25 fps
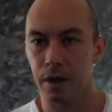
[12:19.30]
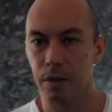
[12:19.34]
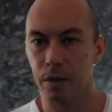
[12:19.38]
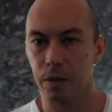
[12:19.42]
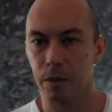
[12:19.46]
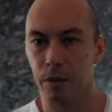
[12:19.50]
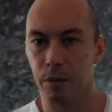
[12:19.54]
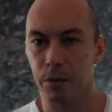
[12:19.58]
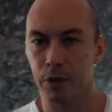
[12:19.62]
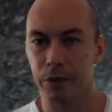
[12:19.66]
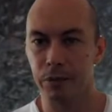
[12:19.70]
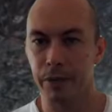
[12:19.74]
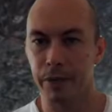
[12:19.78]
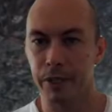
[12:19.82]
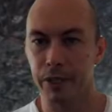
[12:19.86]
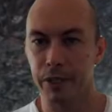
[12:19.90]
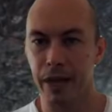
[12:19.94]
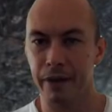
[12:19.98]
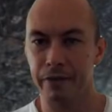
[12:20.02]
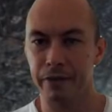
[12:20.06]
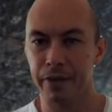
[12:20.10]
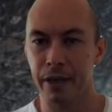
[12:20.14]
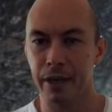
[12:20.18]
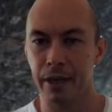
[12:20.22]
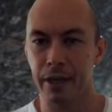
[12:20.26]
which means I
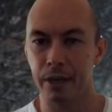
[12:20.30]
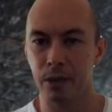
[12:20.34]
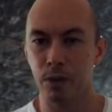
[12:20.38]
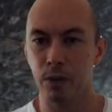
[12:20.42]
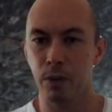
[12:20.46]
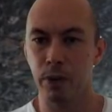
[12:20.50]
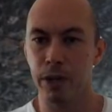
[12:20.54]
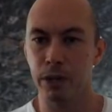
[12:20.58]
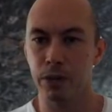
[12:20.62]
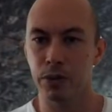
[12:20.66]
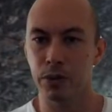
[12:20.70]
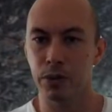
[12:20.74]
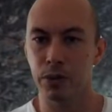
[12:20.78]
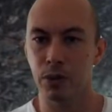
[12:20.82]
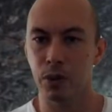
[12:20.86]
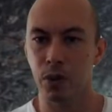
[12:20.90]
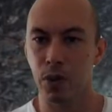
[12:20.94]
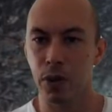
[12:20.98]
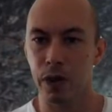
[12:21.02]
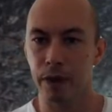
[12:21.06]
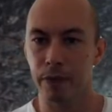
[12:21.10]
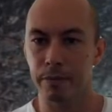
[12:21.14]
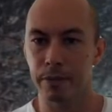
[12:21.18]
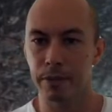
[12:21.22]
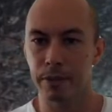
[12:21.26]
have to hit it 22
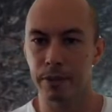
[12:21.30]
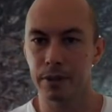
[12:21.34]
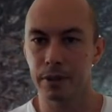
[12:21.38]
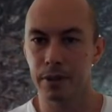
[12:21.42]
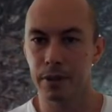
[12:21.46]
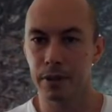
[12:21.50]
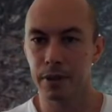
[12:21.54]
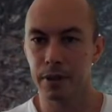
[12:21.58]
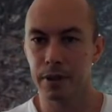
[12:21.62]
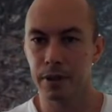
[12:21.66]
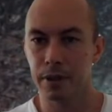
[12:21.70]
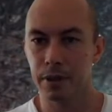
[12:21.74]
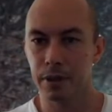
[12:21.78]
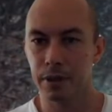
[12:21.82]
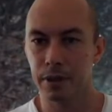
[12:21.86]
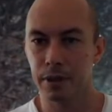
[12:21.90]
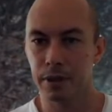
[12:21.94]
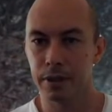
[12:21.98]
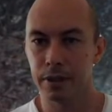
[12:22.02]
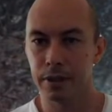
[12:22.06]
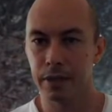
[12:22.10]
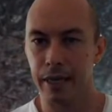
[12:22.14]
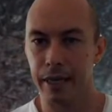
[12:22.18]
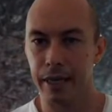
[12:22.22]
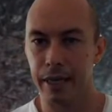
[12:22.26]
times
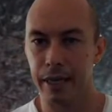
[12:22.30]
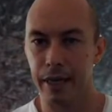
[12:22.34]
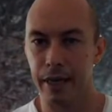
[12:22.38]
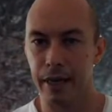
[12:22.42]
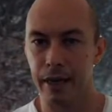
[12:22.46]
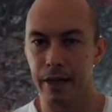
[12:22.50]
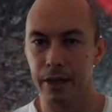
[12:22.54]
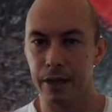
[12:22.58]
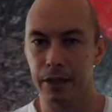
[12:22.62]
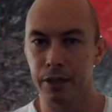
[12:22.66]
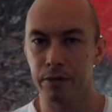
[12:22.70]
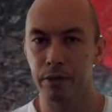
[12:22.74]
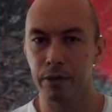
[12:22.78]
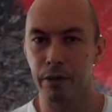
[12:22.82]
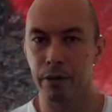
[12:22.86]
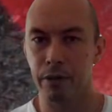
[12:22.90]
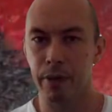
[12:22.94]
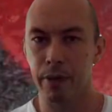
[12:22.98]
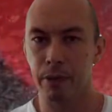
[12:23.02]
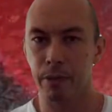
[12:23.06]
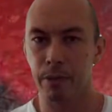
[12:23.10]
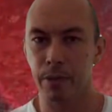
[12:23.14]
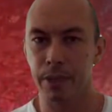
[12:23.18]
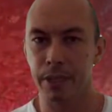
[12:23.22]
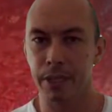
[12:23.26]
to take it out. This red
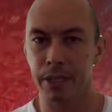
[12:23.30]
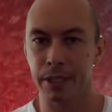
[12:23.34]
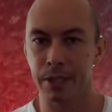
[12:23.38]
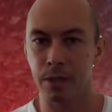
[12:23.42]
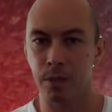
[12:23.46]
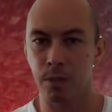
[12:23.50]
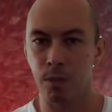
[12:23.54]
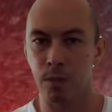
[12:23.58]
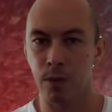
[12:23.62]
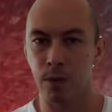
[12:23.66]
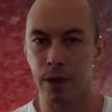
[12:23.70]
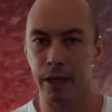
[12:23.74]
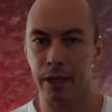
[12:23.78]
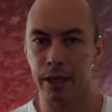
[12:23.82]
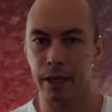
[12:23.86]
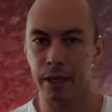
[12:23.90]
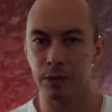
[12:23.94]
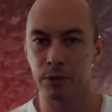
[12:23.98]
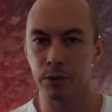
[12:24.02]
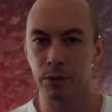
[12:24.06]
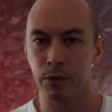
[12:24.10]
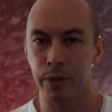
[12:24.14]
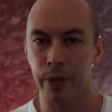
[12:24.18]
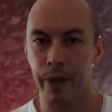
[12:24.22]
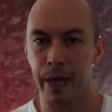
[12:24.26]
ring, once it hits the white, he'll
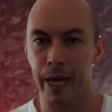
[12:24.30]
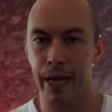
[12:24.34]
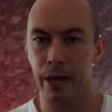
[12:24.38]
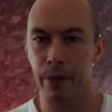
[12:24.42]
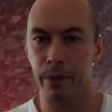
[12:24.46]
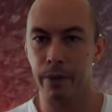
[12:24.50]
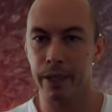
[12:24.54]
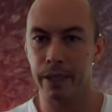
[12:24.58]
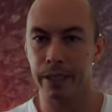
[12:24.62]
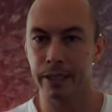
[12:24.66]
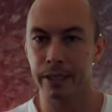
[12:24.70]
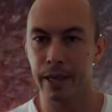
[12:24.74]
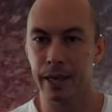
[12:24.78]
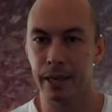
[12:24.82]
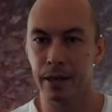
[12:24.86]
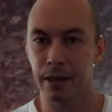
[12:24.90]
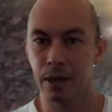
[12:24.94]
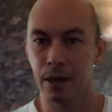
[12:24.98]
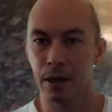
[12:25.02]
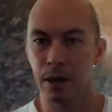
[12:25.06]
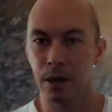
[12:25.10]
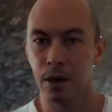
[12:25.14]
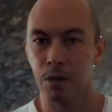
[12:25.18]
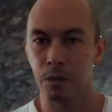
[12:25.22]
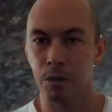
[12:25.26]
do an AoE attack,
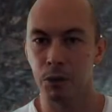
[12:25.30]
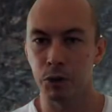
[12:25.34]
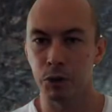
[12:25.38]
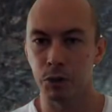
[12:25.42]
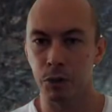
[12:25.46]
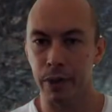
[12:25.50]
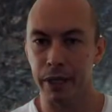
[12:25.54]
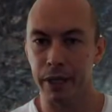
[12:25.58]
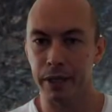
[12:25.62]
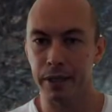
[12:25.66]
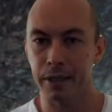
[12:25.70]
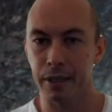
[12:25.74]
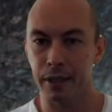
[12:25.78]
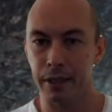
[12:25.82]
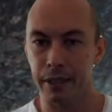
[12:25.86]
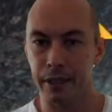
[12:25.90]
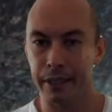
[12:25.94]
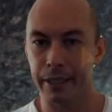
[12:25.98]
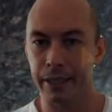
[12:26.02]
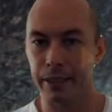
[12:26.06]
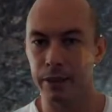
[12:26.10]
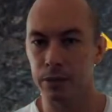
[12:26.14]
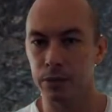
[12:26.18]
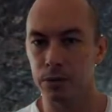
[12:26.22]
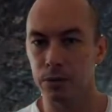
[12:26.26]
which will instantly
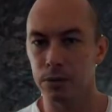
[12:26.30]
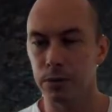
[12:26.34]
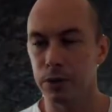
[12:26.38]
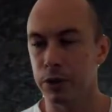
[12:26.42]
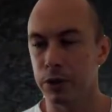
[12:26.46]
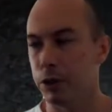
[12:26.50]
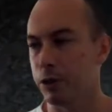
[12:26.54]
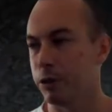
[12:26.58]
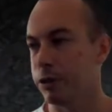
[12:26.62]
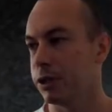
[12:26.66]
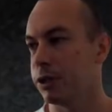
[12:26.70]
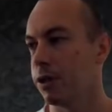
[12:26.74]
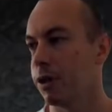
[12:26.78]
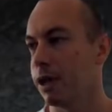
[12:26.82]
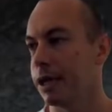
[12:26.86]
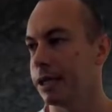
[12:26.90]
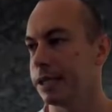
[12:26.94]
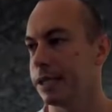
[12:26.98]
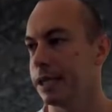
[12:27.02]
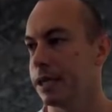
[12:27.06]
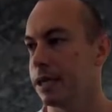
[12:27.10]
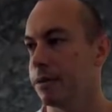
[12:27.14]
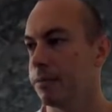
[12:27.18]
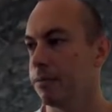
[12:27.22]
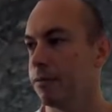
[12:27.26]
kill your entire
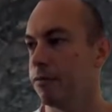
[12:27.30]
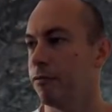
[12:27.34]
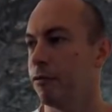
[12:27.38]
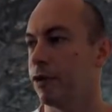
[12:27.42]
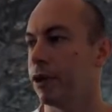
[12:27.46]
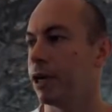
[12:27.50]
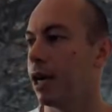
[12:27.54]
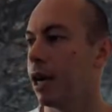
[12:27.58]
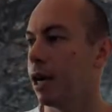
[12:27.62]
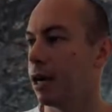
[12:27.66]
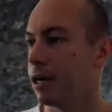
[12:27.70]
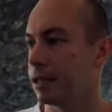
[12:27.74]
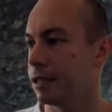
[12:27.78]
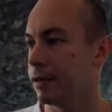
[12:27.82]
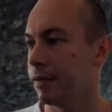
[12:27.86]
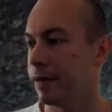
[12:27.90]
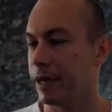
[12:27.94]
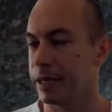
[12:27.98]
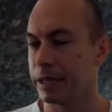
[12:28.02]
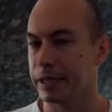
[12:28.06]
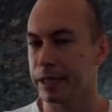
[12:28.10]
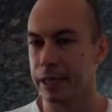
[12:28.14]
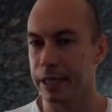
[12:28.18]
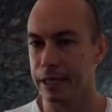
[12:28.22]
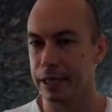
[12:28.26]
team, regardless of how
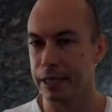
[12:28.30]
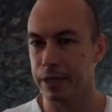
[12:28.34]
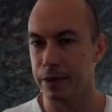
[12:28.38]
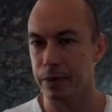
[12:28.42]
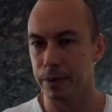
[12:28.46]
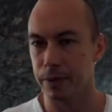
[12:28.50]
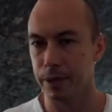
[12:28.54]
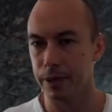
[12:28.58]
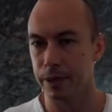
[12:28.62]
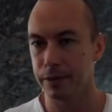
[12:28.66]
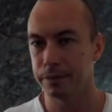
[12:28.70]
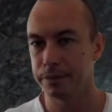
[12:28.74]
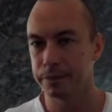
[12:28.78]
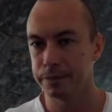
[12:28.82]
tanky you are.